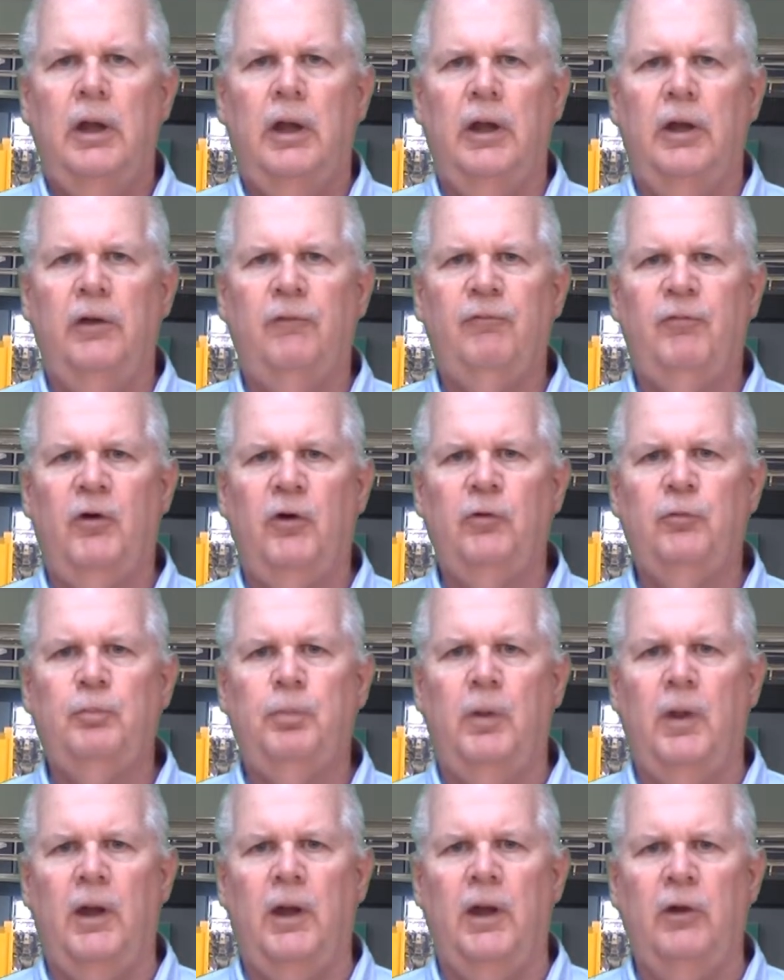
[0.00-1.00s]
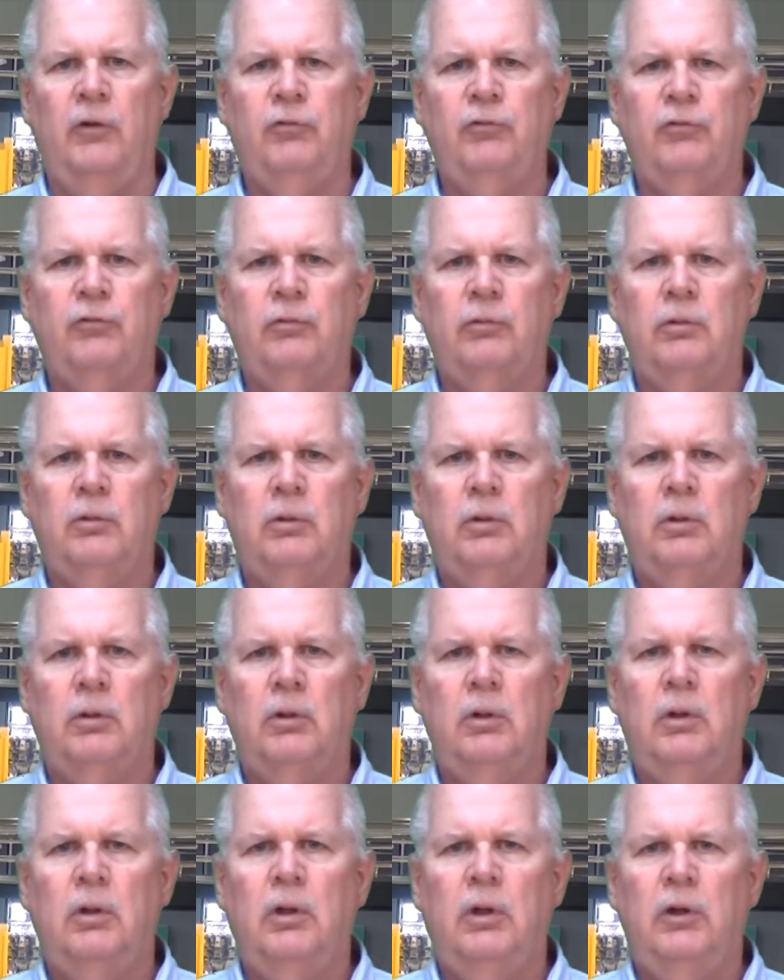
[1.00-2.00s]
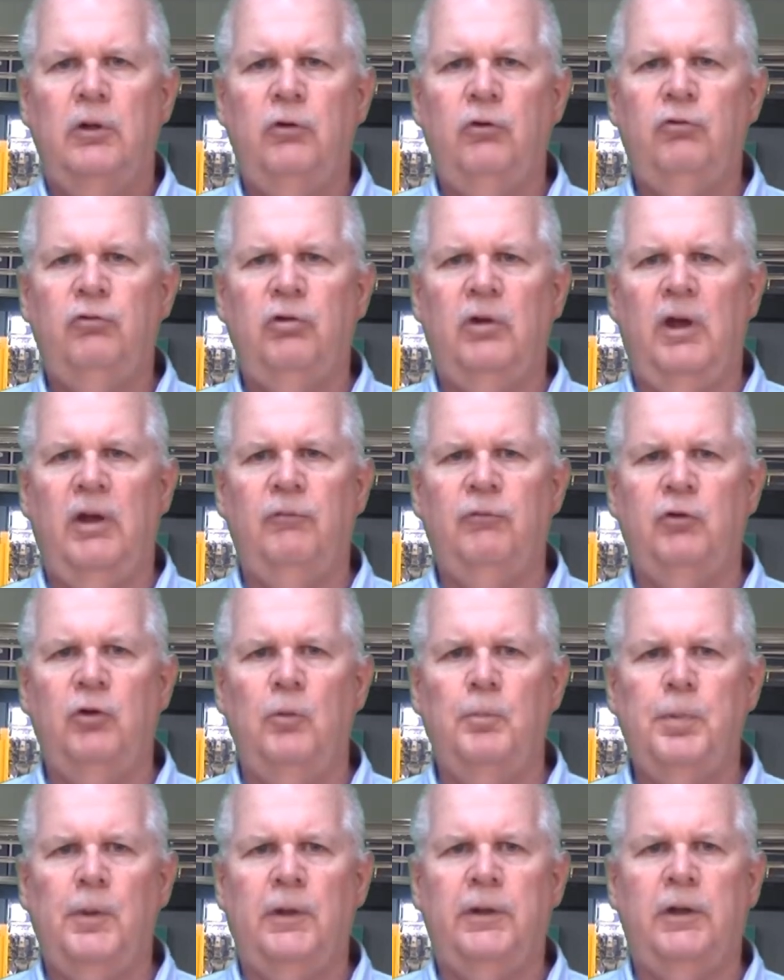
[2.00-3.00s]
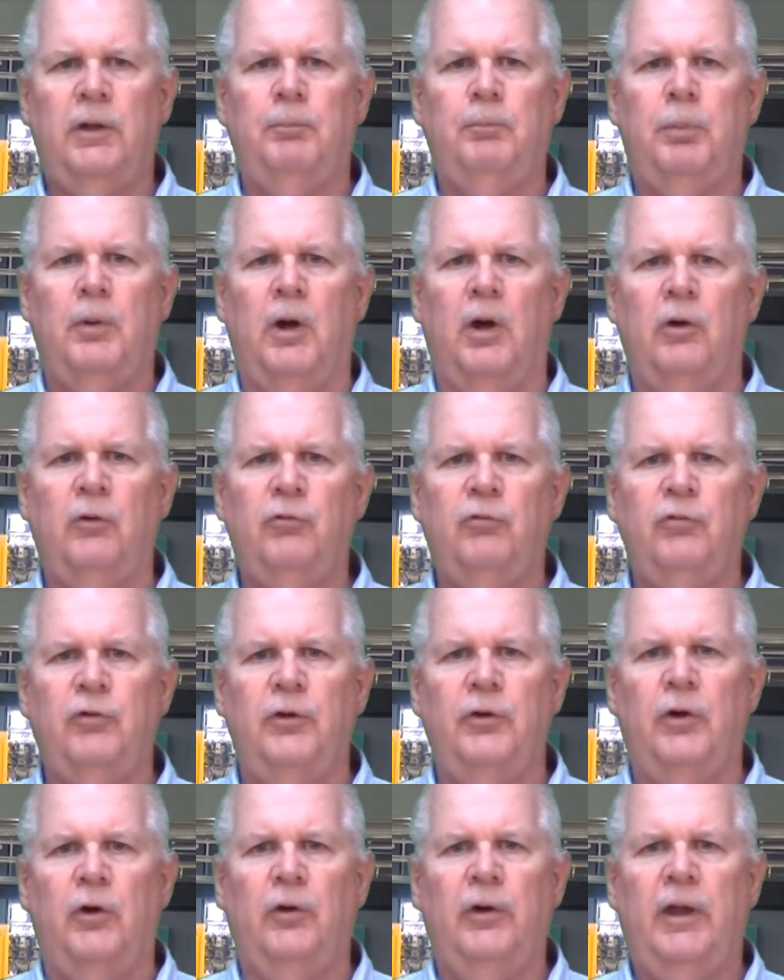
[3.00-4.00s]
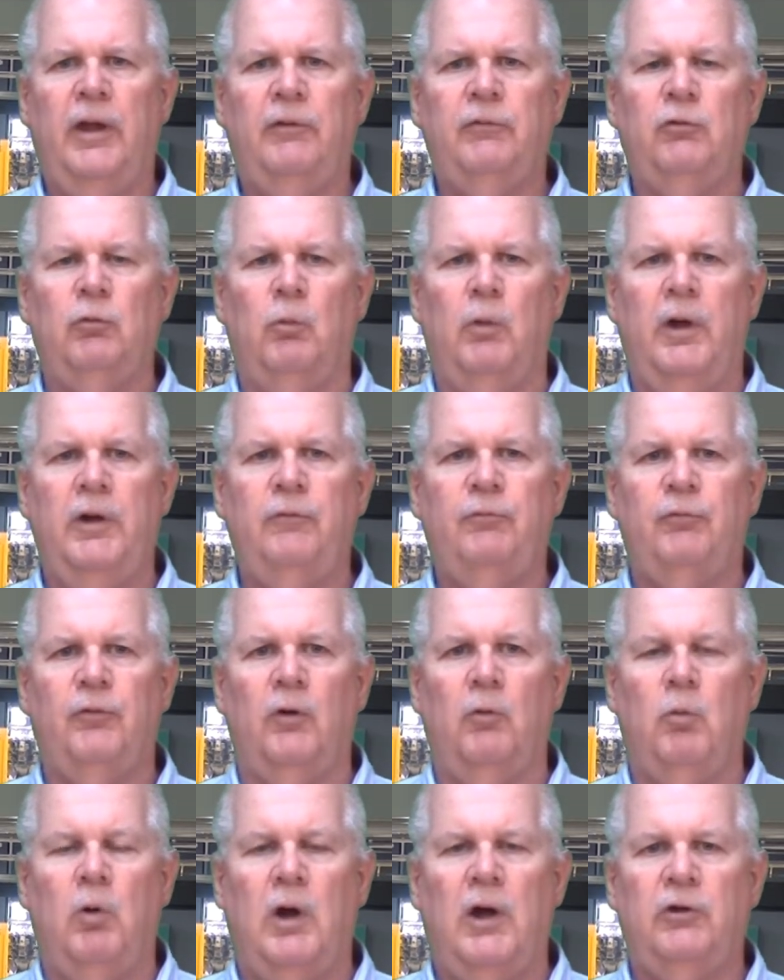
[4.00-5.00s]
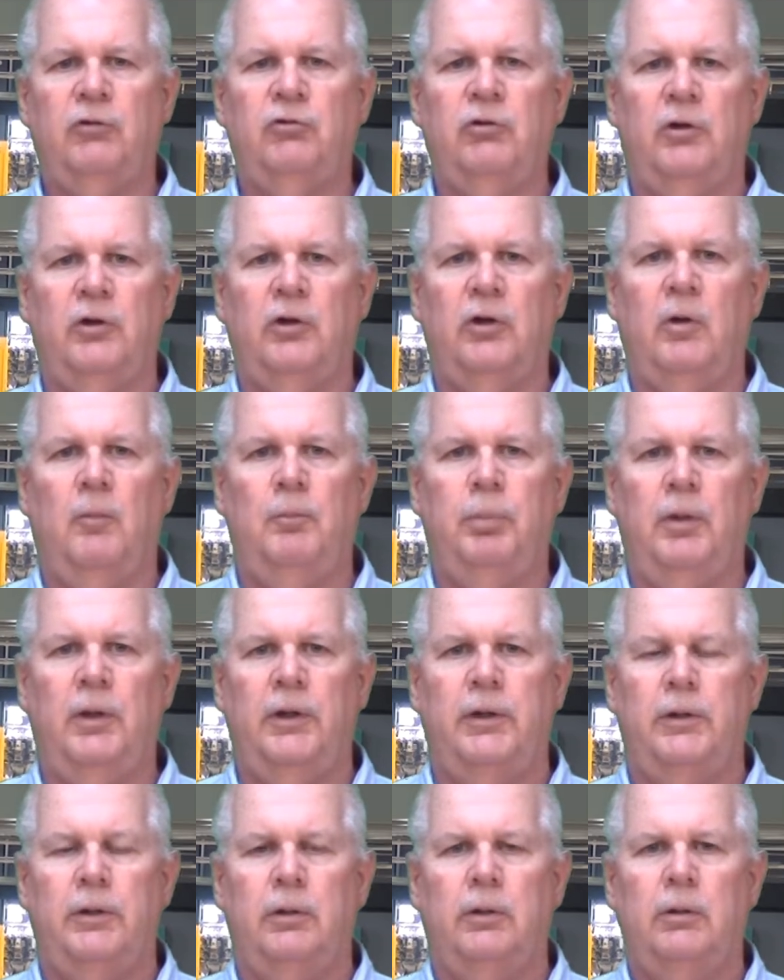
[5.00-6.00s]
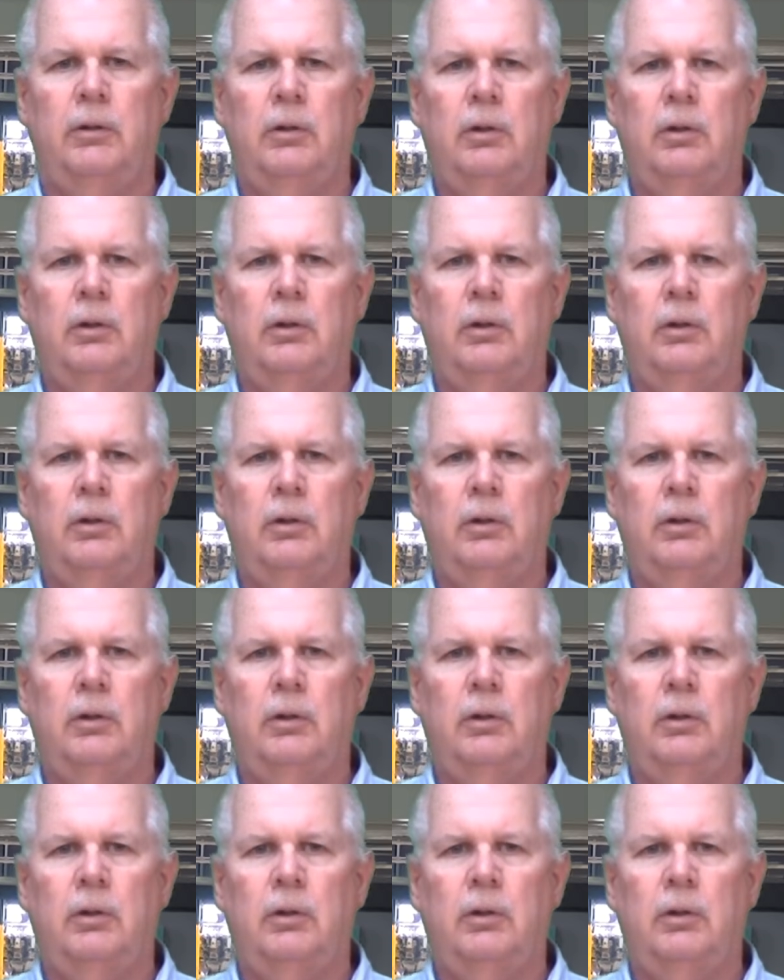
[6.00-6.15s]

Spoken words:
In the first place, you should have duplicate parts so you don't have to wait for the washing to complete.